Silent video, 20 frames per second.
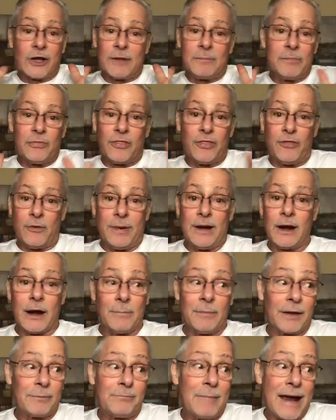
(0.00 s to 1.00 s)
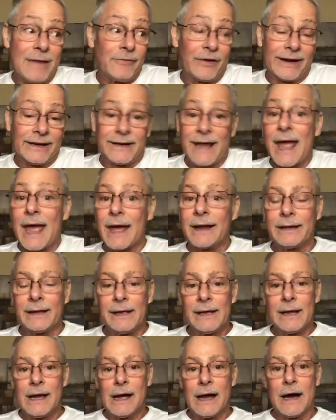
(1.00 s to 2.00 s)
I mean, the more and more I look in
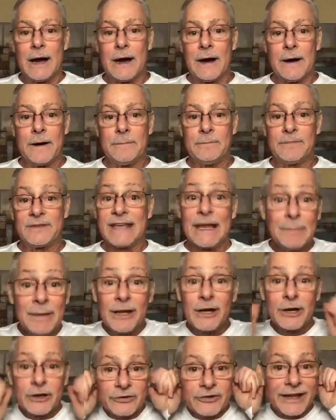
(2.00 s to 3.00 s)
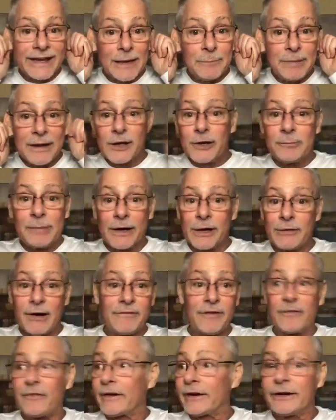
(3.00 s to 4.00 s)
the mirror, I'm like my freaking dad.
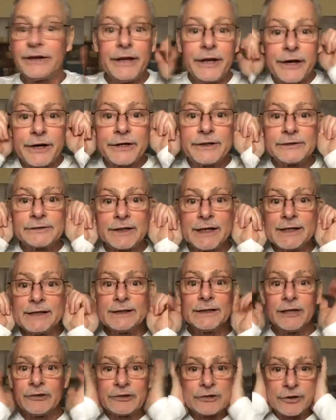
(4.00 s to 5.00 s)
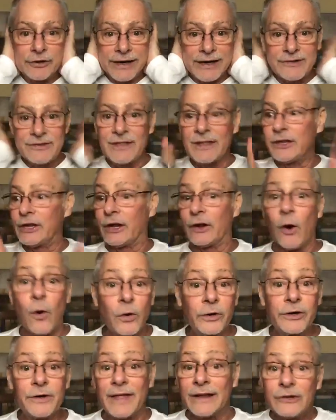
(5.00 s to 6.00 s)
Same ears, they get bigger and bigger every freaking year,
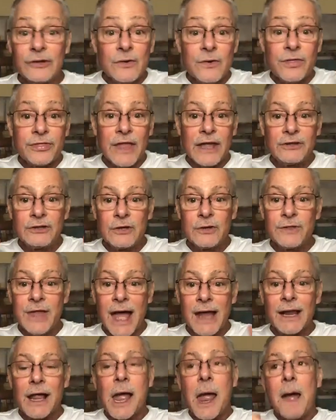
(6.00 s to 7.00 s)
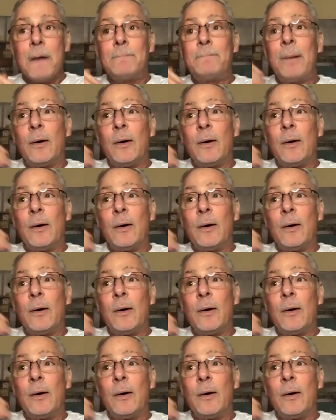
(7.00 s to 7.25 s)
right? It's crazy that you get older.